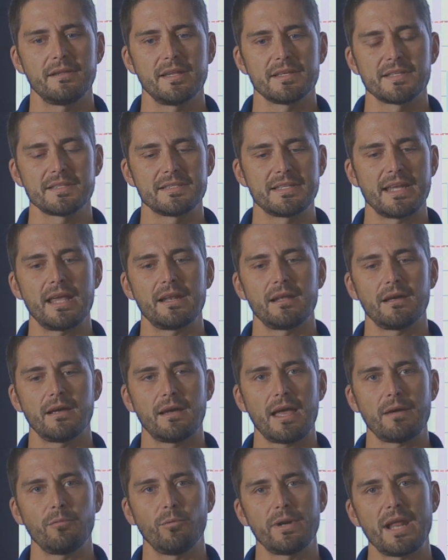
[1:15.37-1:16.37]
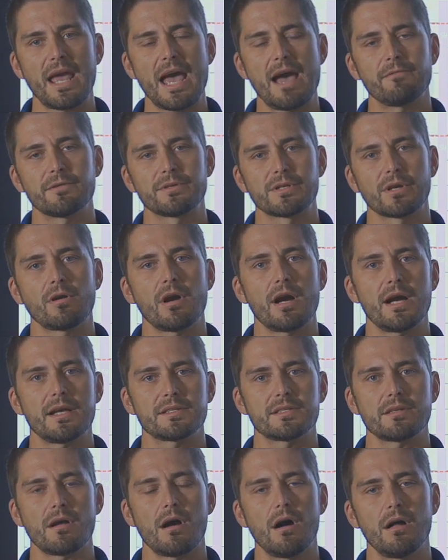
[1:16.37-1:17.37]
This is data when averaged
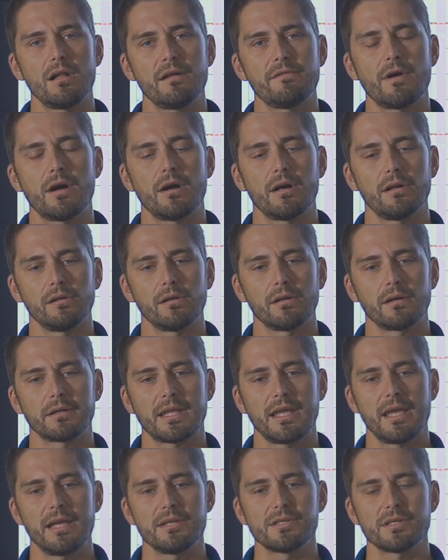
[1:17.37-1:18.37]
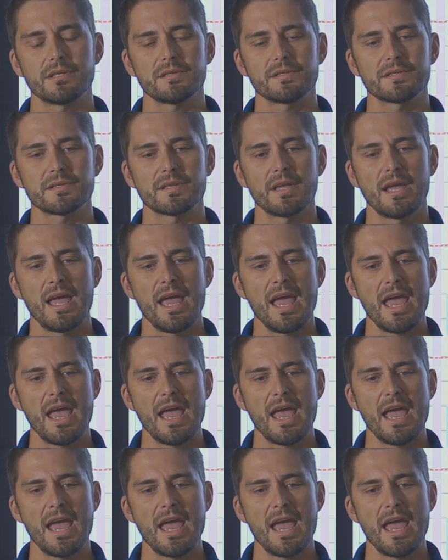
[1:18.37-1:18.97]
across all of our alert gauges